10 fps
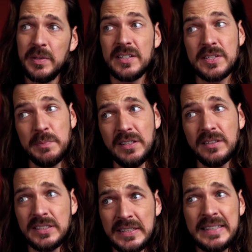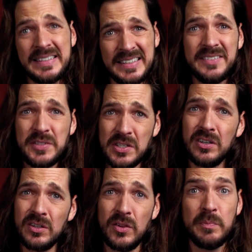because milk gives
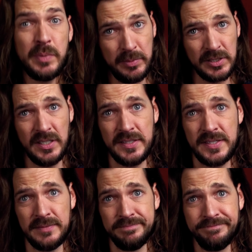Carl the bubble guts.